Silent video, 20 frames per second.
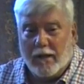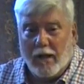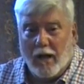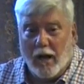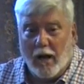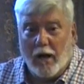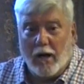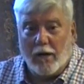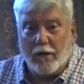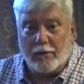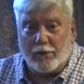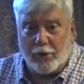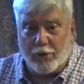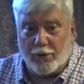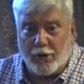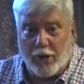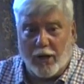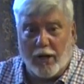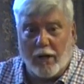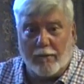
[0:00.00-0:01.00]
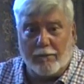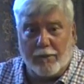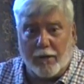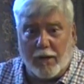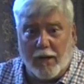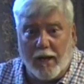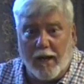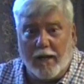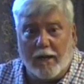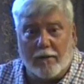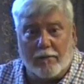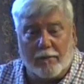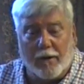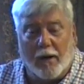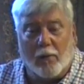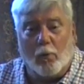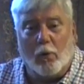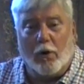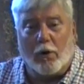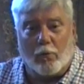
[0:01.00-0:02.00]
uh, to set up the kingdom.
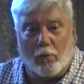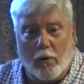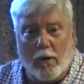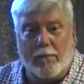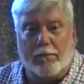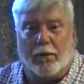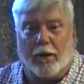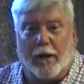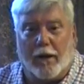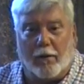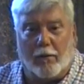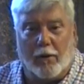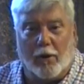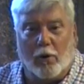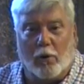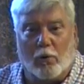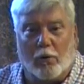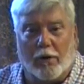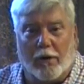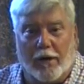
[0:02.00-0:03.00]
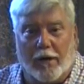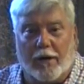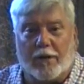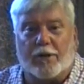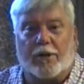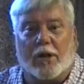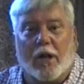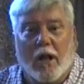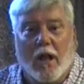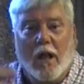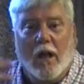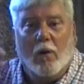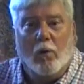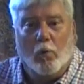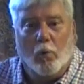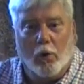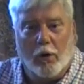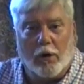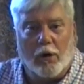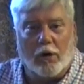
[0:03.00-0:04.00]
Now, where do we play a role in this?
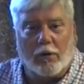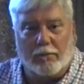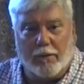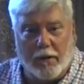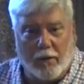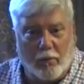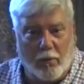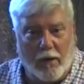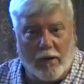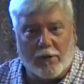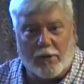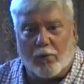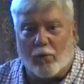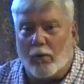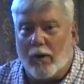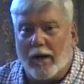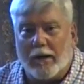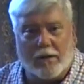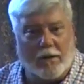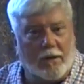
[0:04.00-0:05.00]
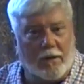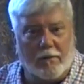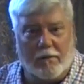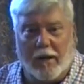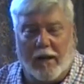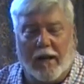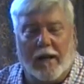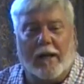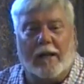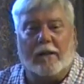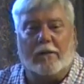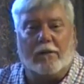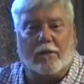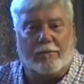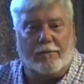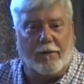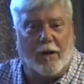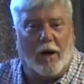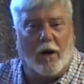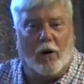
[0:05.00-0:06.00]
We're going to be resurrected in the
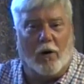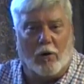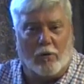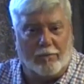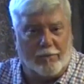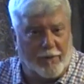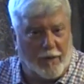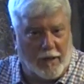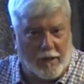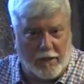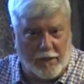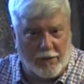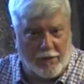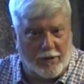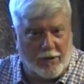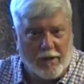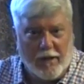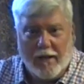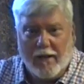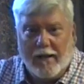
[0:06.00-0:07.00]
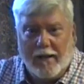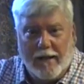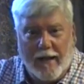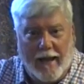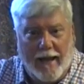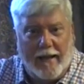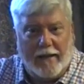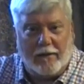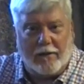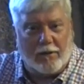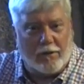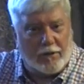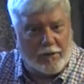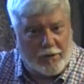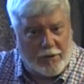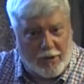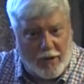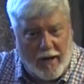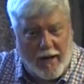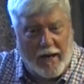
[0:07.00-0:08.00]
fall feast at the
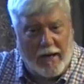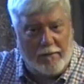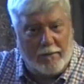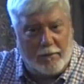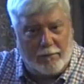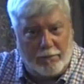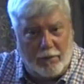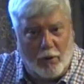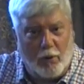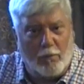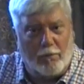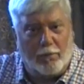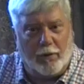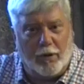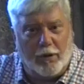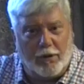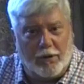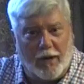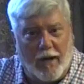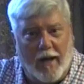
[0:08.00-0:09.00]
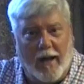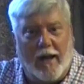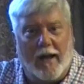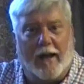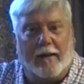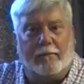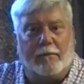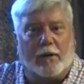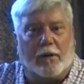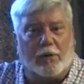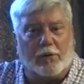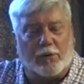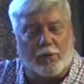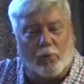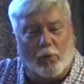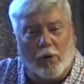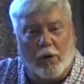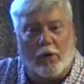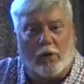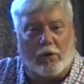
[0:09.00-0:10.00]
same appropriate time because
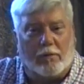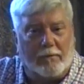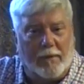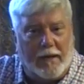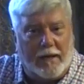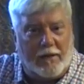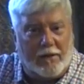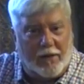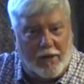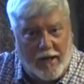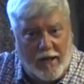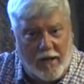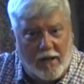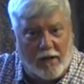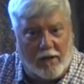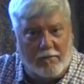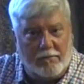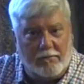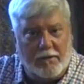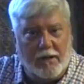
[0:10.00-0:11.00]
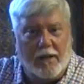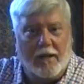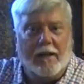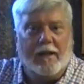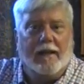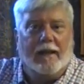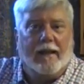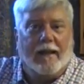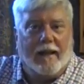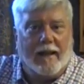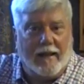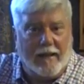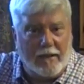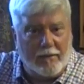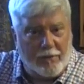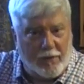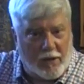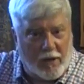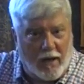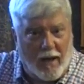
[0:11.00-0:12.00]
we're going to meet them
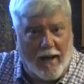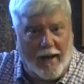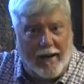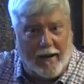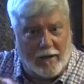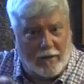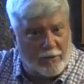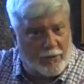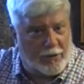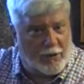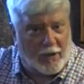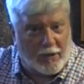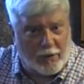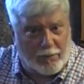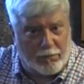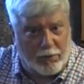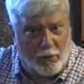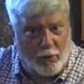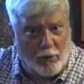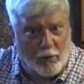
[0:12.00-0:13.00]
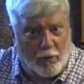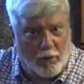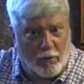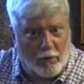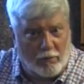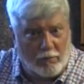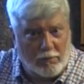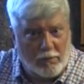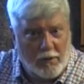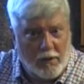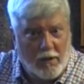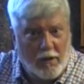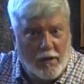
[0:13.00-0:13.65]
in the clouds, that's plural,